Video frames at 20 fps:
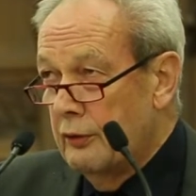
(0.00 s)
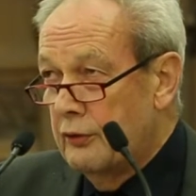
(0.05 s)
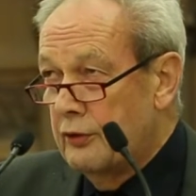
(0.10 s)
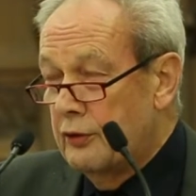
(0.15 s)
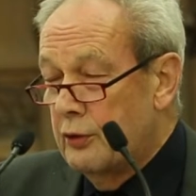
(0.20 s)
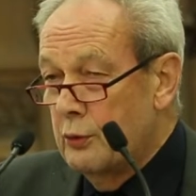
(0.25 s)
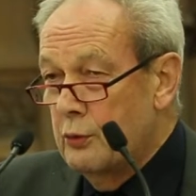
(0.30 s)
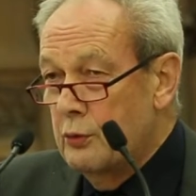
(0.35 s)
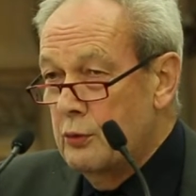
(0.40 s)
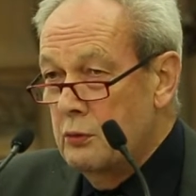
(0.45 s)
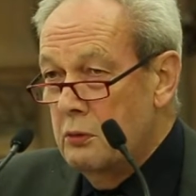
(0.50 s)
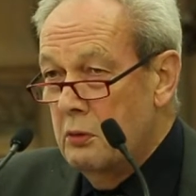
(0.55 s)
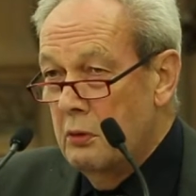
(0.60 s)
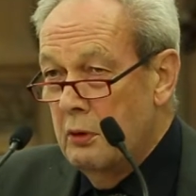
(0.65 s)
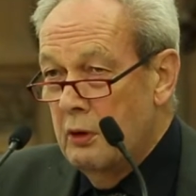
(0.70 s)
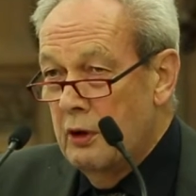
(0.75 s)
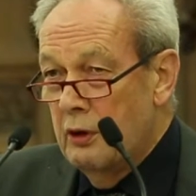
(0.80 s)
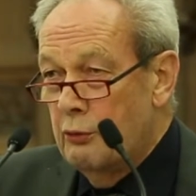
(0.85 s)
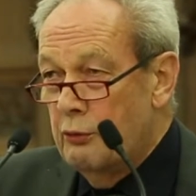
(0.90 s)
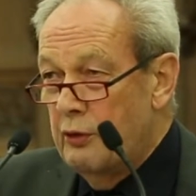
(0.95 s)
to
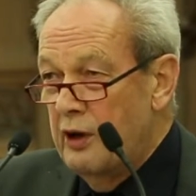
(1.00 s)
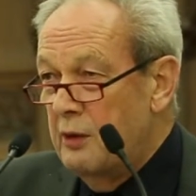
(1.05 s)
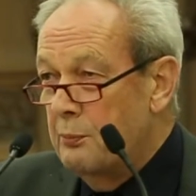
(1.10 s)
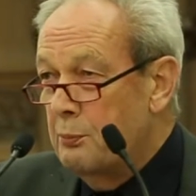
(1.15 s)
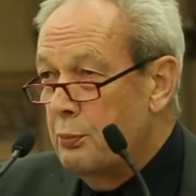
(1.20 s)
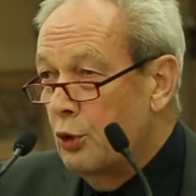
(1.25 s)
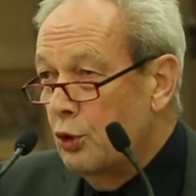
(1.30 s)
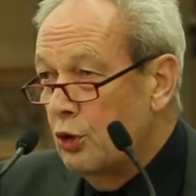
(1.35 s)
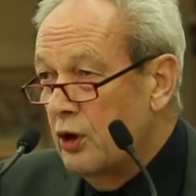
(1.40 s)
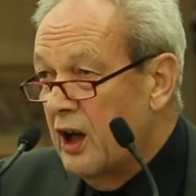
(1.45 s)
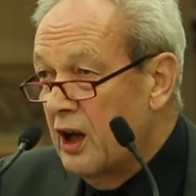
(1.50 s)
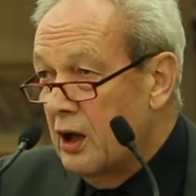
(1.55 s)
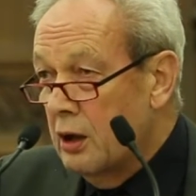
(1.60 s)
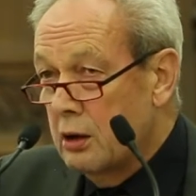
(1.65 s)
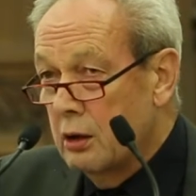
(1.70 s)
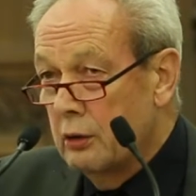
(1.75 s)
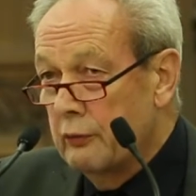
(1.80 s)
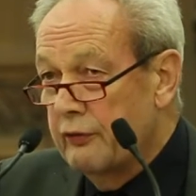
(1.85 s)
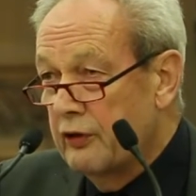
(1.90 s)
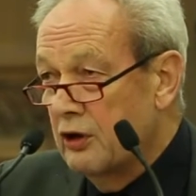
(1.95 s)
read
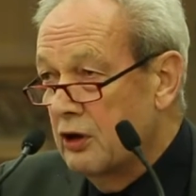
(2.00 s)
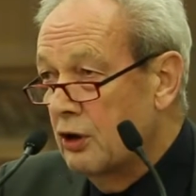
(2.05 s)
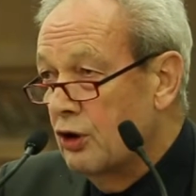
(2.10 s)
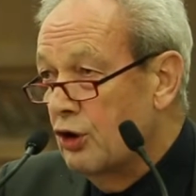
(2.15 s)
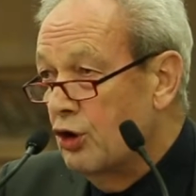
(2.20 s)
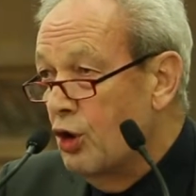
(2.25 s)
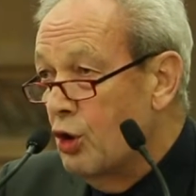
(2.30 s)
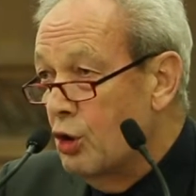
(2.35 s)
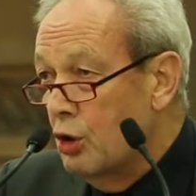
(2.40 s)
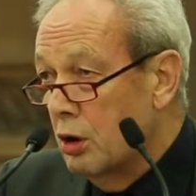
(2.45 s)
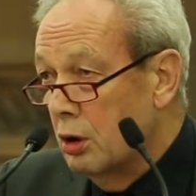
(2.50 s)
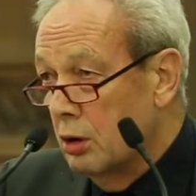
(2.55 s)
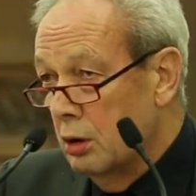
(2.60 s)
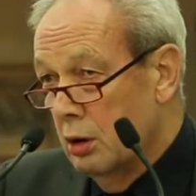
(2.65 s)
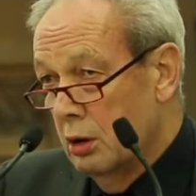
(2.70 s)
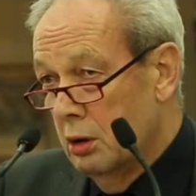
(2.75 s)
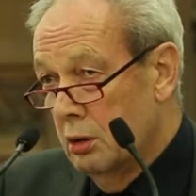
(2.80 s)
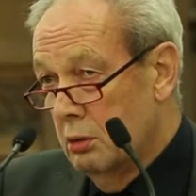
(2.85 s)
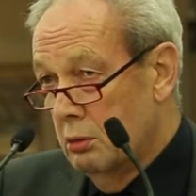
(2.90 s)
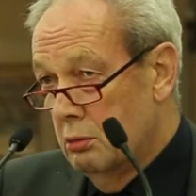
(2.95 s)
Bulgakov and
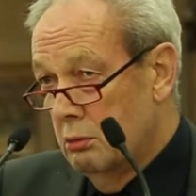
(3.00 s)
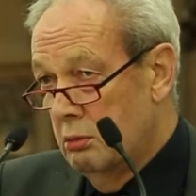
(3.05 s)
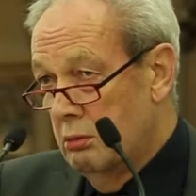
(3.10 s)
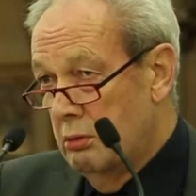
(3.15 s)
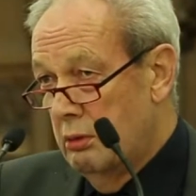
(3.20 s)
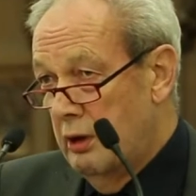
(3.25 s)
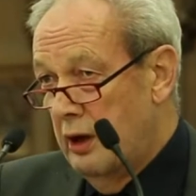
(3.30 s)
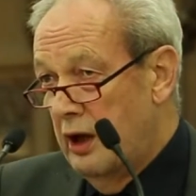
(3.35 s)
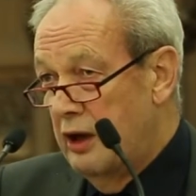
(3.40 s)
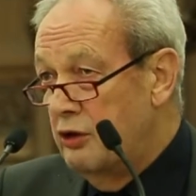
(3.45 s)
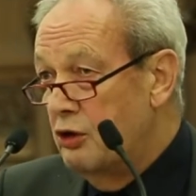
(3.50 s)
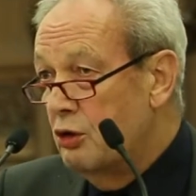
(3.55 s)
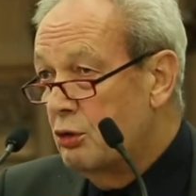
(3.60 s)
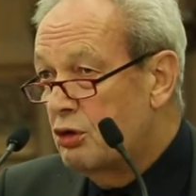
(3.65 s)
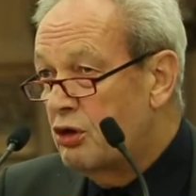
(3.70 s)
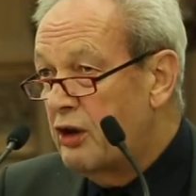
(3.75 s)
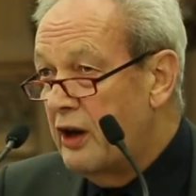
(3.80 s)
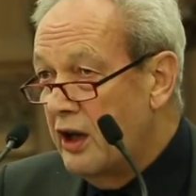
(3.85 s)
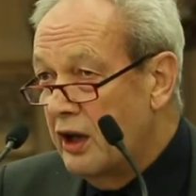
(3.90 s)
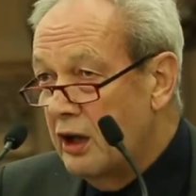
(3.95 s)
Gogol in
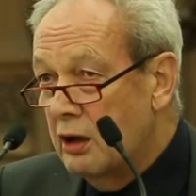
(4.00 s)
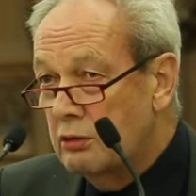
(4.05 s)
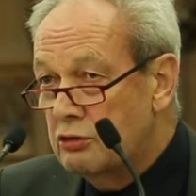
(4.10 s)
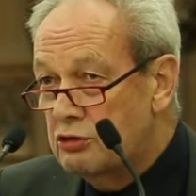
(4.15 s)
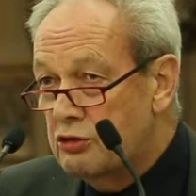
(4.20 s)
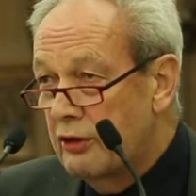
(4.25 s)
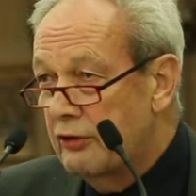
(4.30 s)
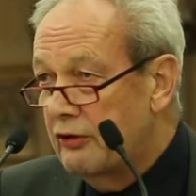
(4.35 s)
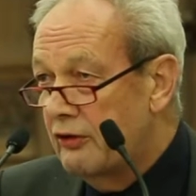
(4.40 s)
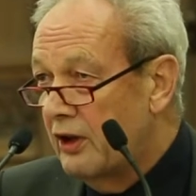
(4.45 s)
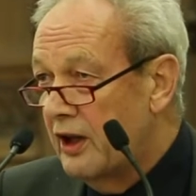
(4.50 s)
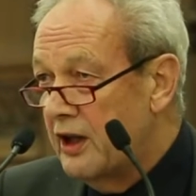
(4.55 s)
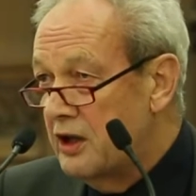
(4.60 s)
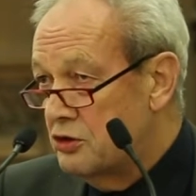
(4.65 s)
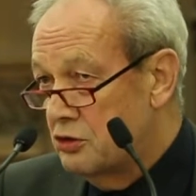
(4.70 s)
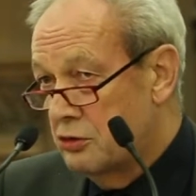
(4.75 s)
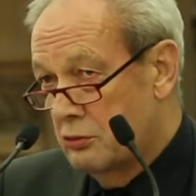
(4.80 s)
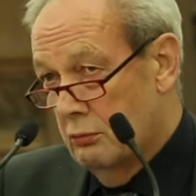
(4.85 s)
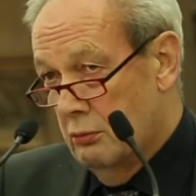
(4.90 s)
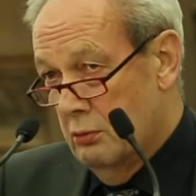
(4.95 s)
Ukrainian
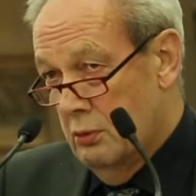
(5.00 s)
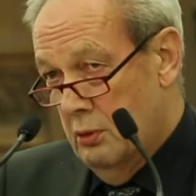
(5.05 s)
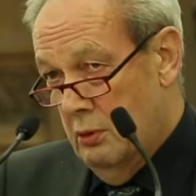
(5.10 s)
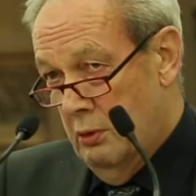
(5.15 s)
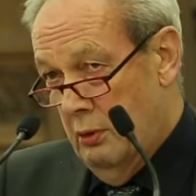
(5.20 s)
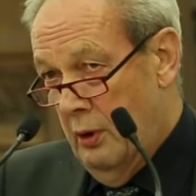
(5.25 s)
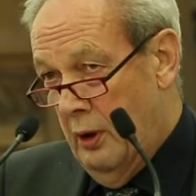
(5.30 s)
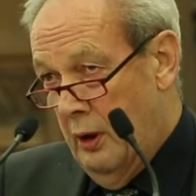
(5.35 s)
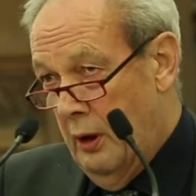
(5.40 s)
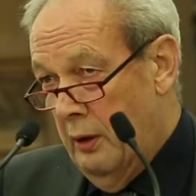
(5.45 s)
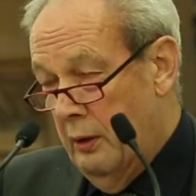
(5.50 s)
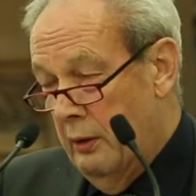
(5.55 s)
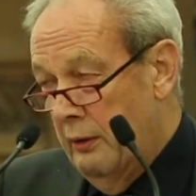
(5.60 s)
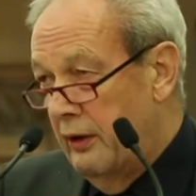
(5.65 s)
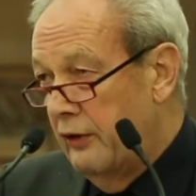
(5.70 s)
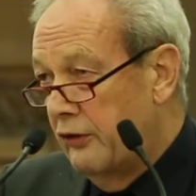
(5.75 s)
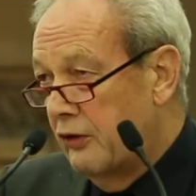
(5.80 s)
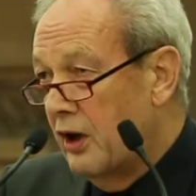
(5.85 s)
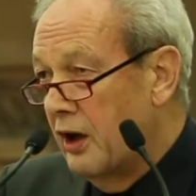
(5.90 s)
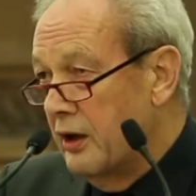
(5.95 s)
translation,
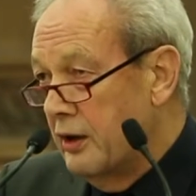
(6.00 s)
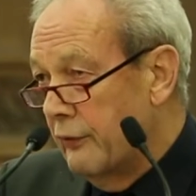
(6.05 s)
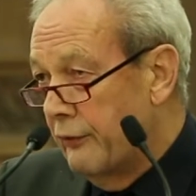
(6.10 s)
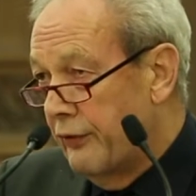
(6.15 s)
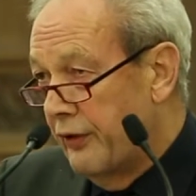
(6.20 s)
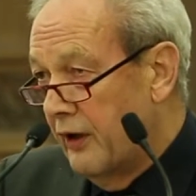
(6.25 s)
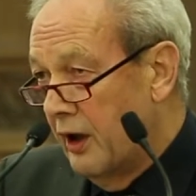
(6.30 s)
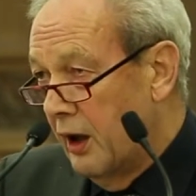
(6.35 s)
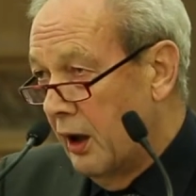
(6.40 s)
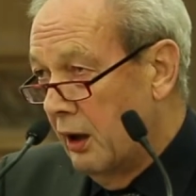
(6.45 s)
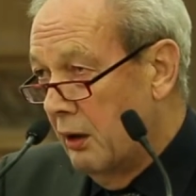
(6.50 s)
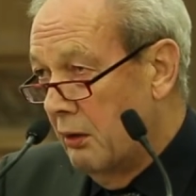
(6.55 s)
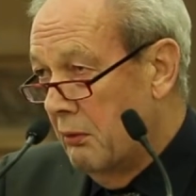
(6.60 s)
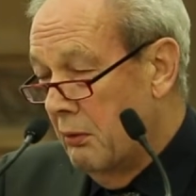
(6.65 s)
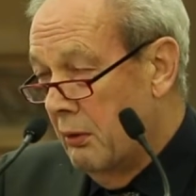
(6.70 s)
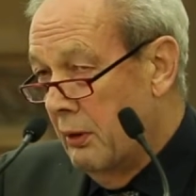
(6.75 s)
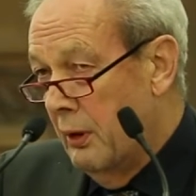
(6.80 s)
this kind of thing.